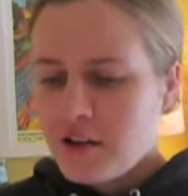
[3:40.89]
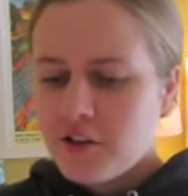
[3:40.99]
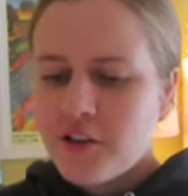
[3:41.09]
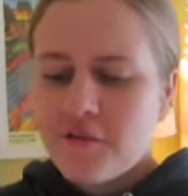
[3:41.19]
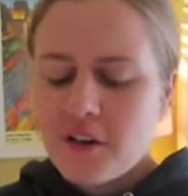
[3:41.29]

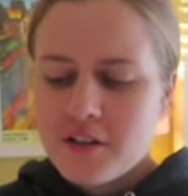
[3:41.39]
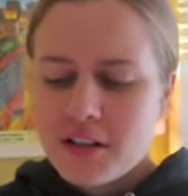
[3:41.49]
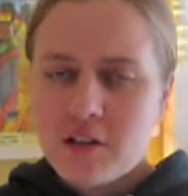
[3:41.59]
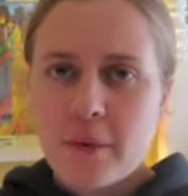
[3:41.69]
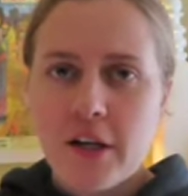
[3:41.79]
So the first
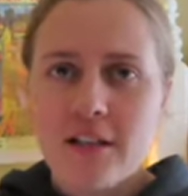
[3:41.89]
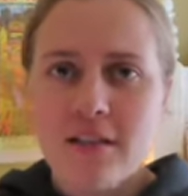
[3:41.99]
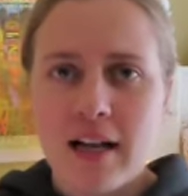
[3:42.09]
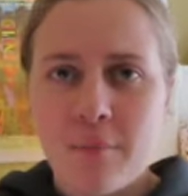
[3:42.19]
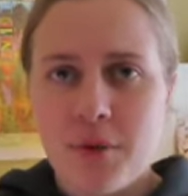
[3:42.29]
experience
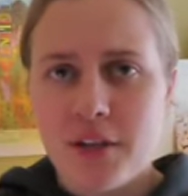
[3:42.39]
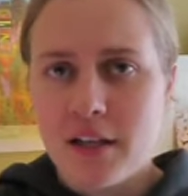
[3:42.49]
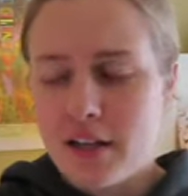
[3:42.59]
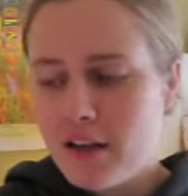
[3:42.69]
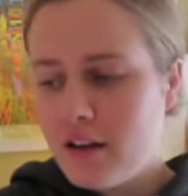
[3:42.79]
that I put
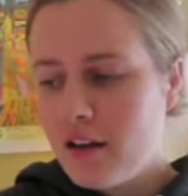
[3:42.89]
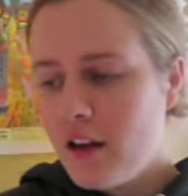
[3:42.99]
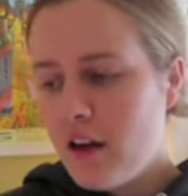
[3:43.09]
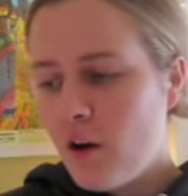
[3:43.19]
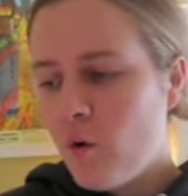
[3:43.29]
in
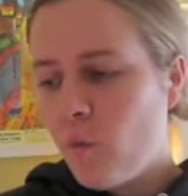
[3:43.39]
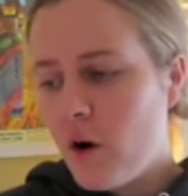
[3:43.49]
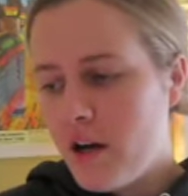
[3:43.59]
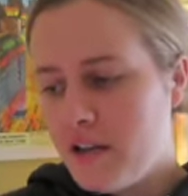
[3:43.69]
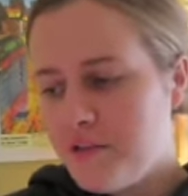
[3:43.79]

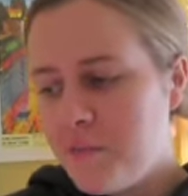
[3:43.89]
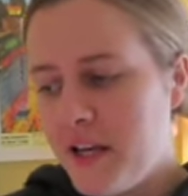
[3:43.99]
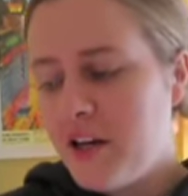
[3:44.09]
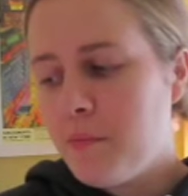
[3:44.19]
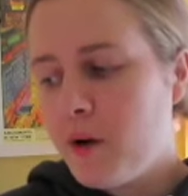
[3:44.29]
was
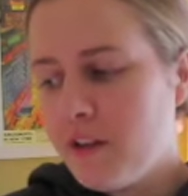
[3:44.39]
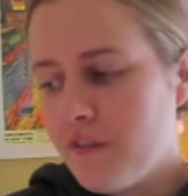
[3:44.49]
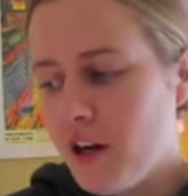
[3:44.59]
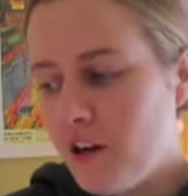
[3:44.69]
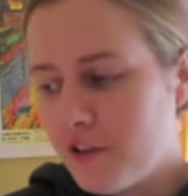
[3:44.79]
being a part of
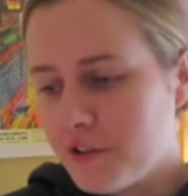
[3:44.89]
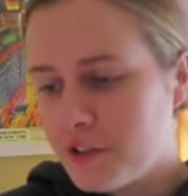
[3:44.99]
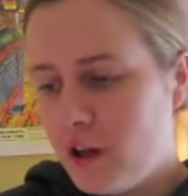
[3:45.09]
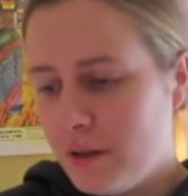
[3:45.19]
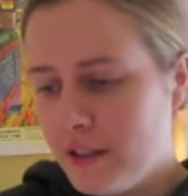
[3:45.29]
the Honors
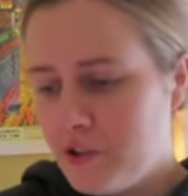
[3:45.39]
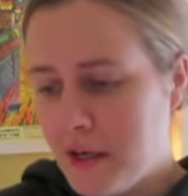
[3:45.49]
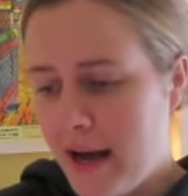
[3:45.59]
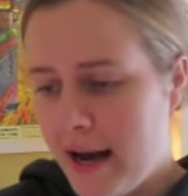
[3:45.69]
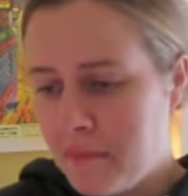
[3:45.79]
College
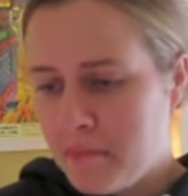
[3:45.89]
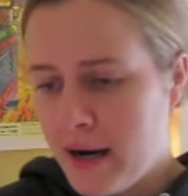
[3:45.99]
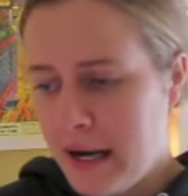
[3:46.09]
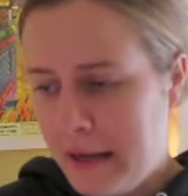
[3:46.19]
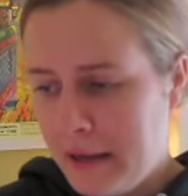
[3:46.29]
at
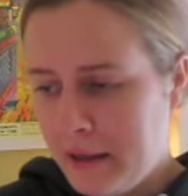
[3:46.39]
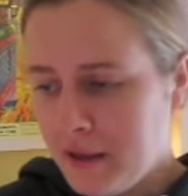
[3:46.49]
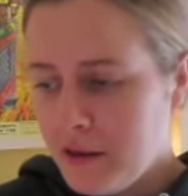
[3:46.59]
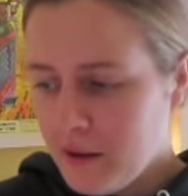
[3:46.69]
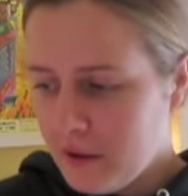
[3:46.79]
my
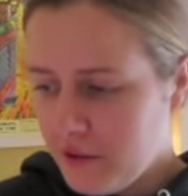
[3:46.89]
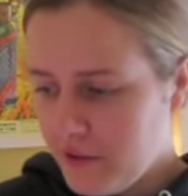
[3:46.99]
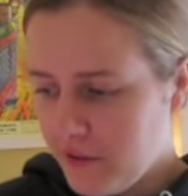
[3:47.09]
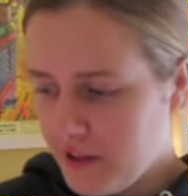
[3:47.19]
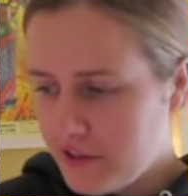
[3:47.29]

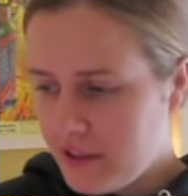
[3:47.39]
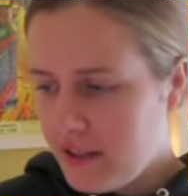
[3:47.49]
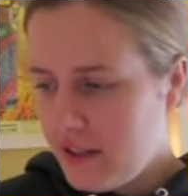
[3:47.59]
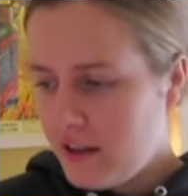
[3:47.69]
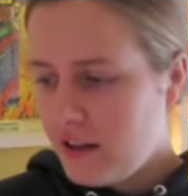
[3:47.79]

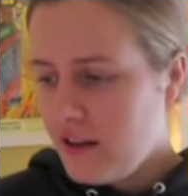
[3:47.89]
university.